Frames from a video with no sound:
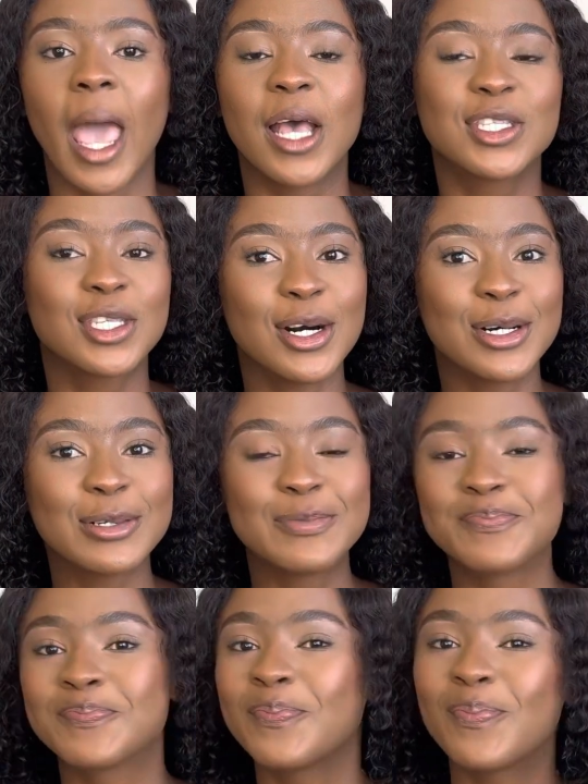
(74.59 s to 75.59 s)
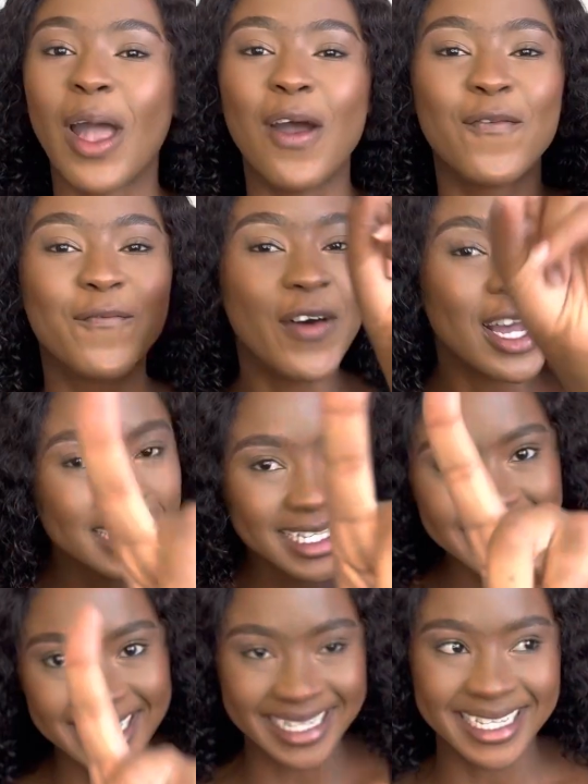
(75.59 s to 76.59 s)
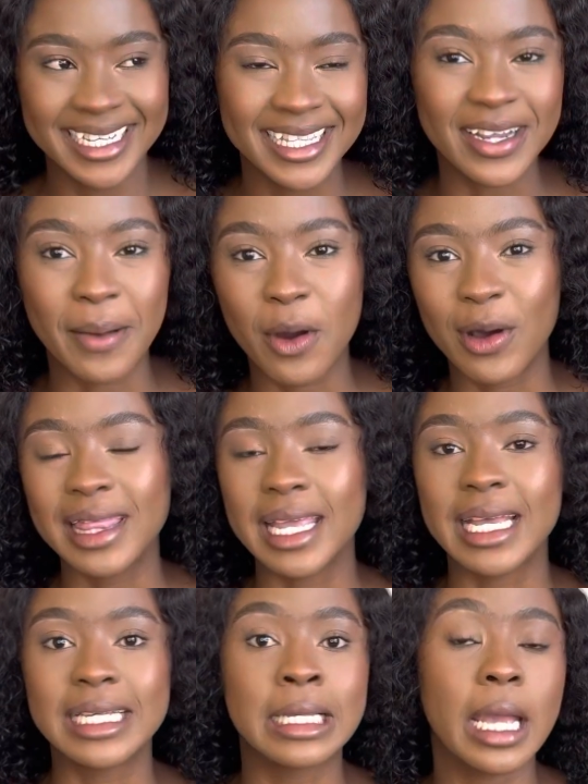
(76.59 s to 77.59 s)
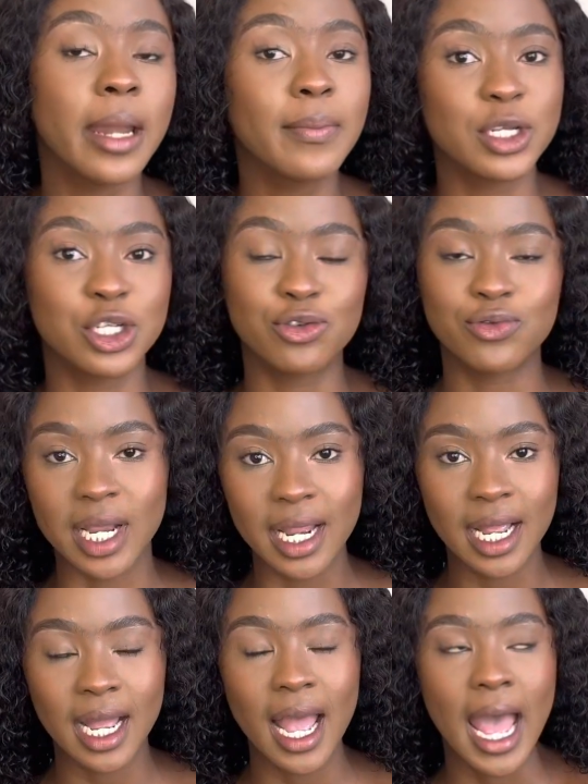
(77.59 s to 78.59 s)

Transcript: So firstly, the number one thing is in matric,